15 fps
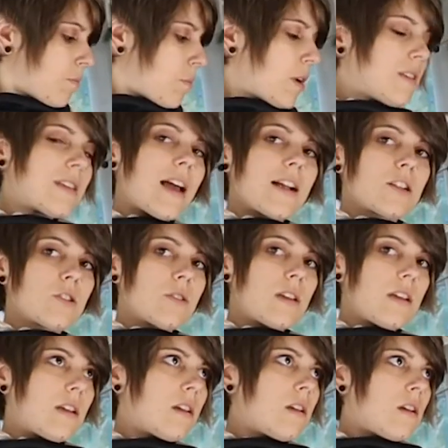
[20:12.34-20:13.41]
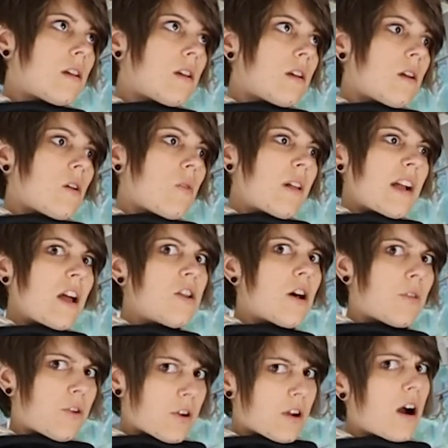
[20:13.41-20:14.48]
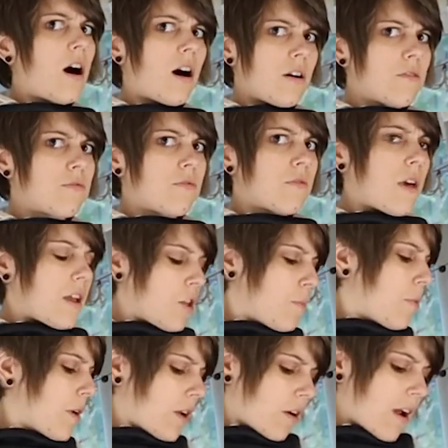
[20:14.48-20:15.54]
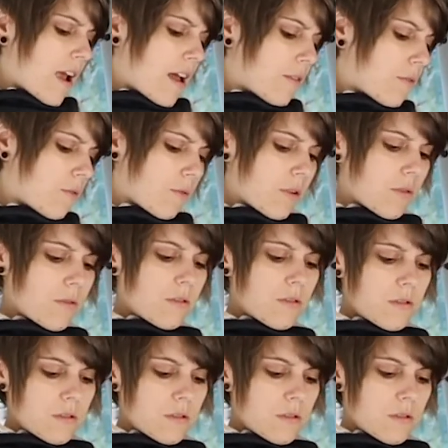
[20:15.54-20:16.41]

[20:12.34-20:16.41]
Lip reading: but it's actually like another cuff that you put your hand through.